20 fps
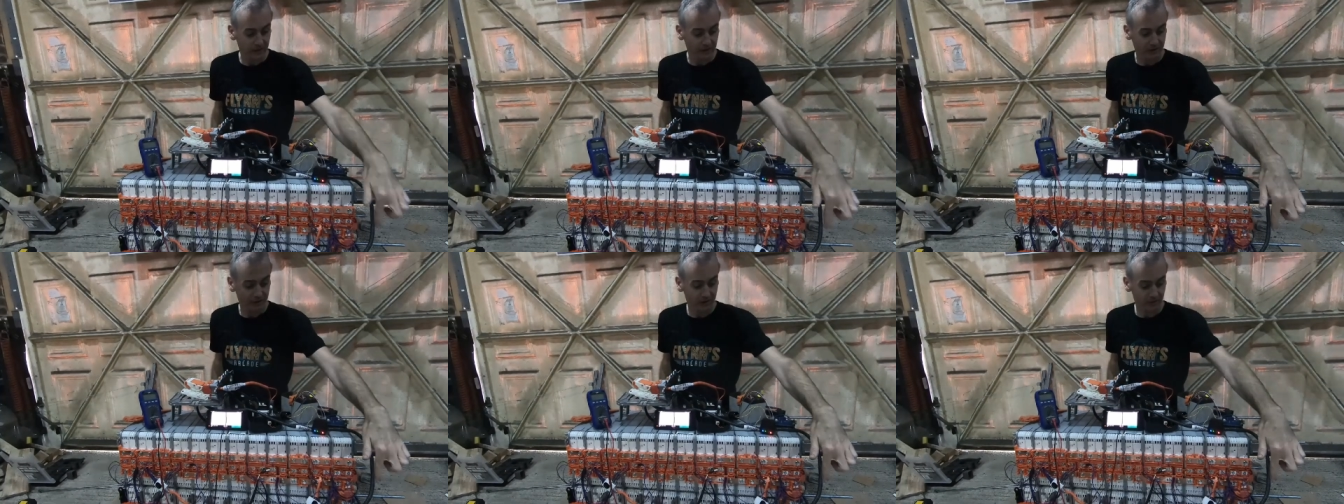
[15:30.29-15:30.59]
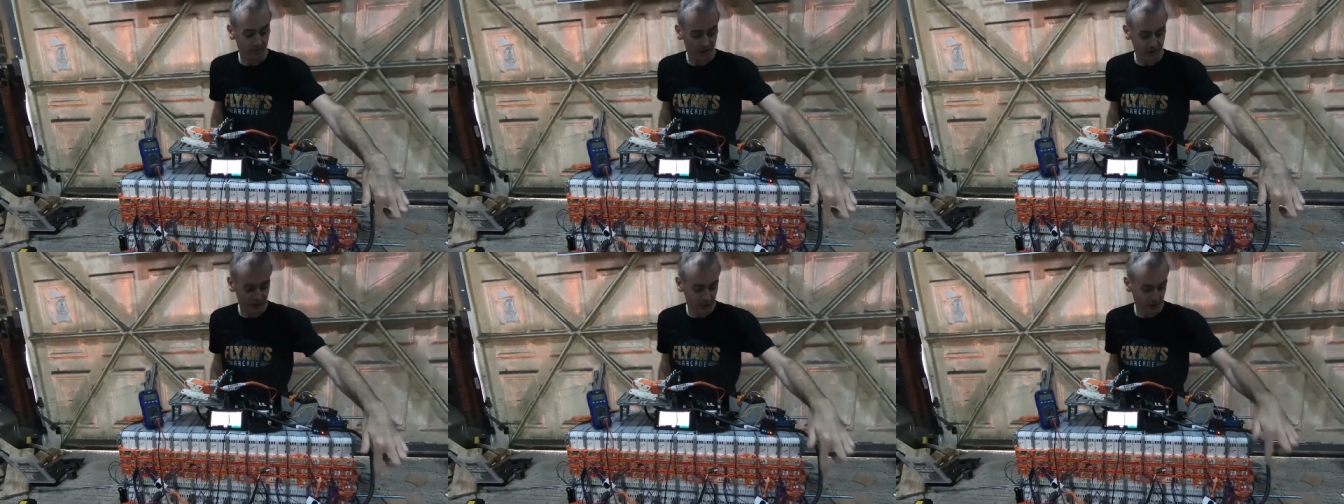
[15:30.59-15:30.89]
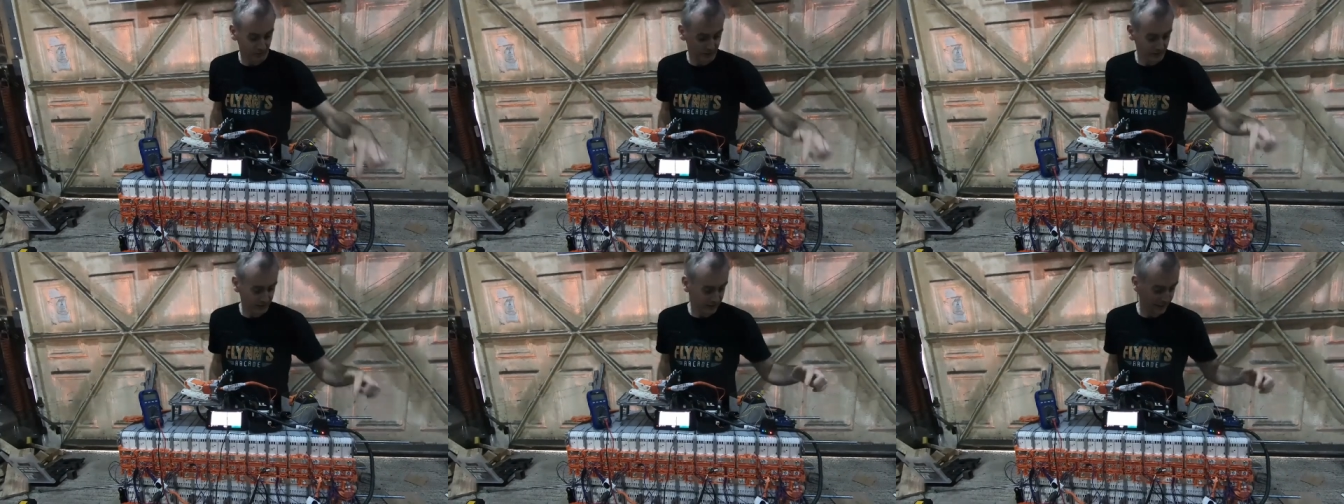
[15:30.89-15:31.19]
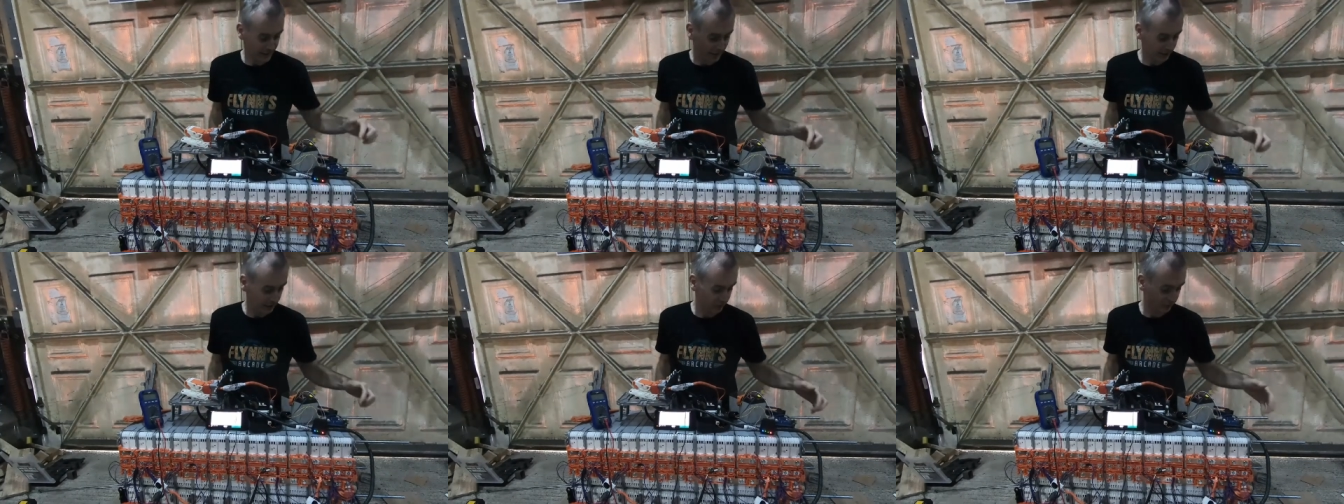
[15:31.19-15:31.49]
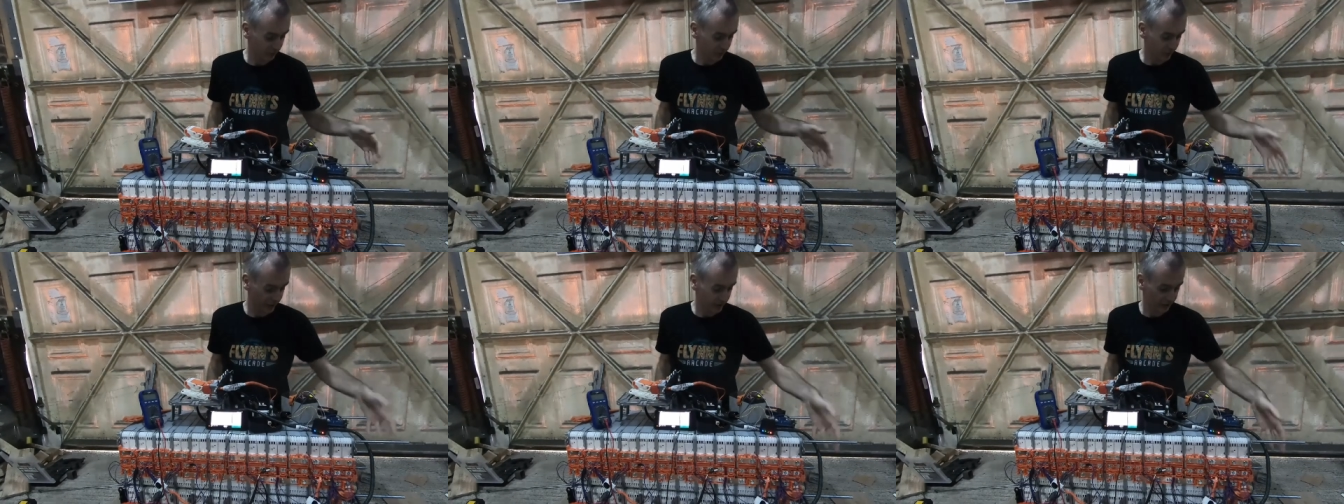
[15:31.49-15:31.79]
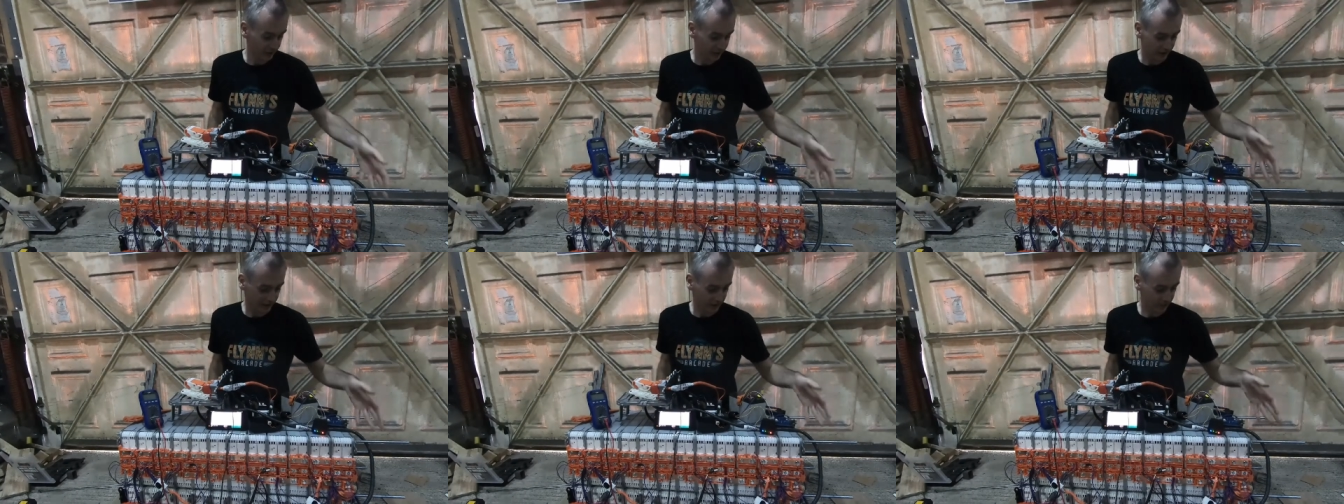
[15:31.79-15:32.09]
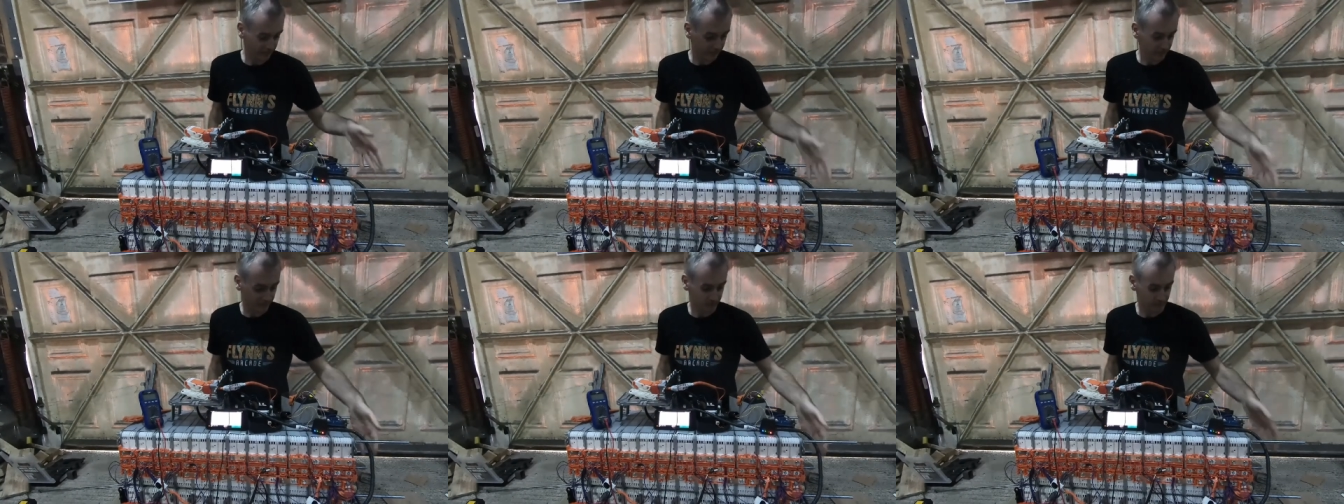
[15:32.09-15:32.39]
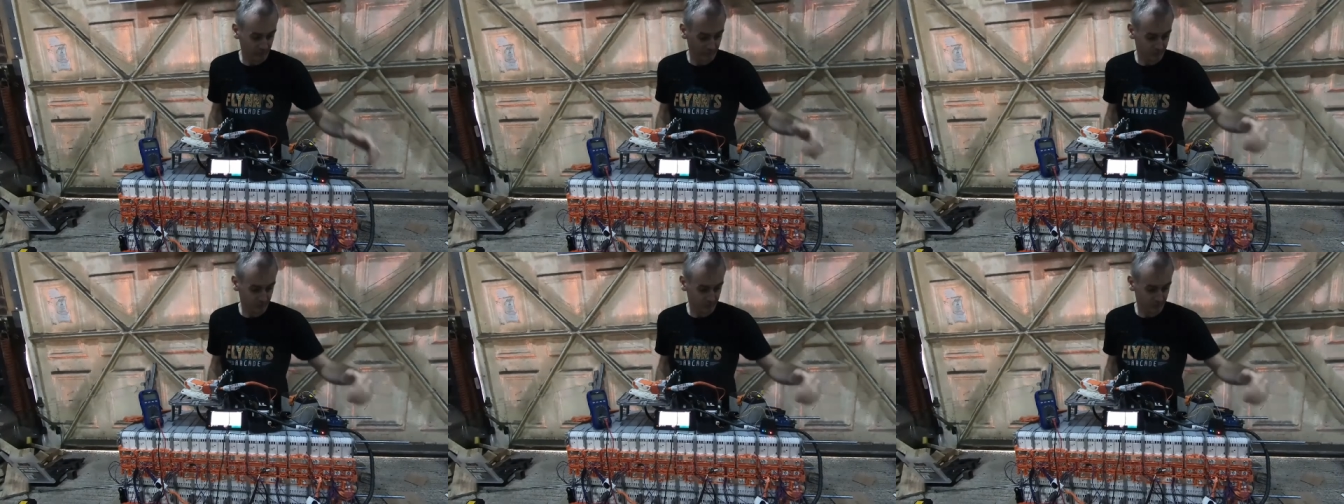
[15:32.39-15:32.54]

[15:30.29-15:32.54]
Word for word: the module itself, whether I'm